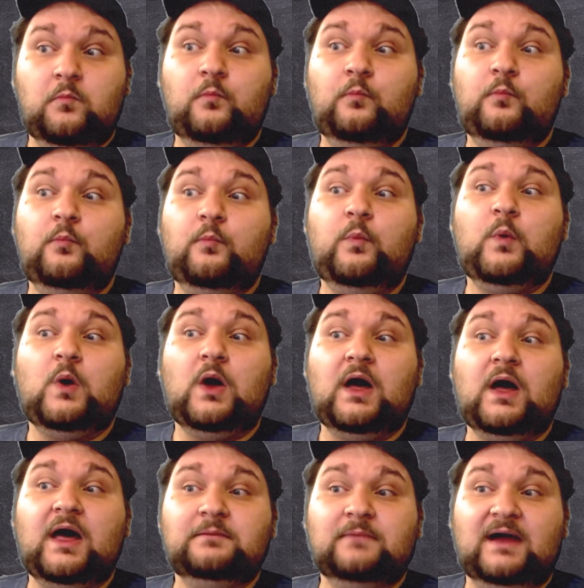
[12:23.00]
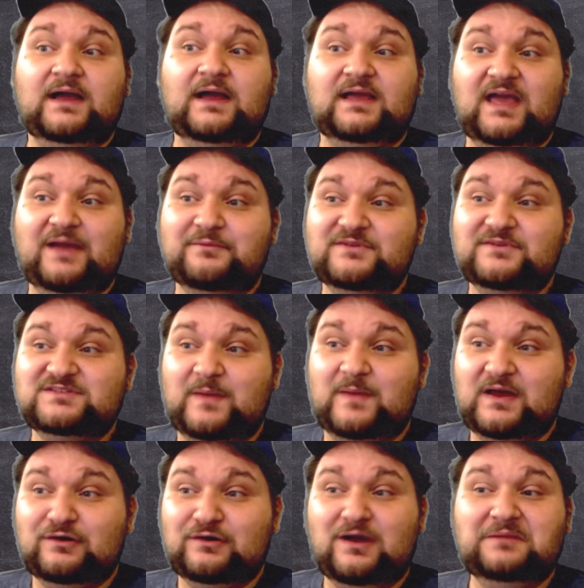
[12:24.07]
but my camera's
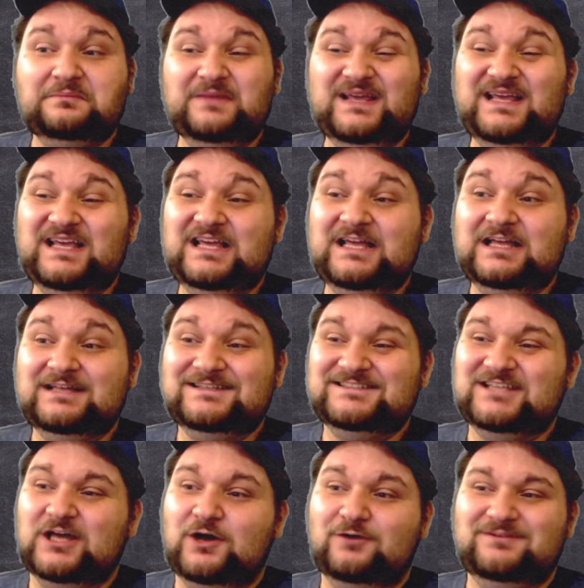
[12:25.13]
better on me. So,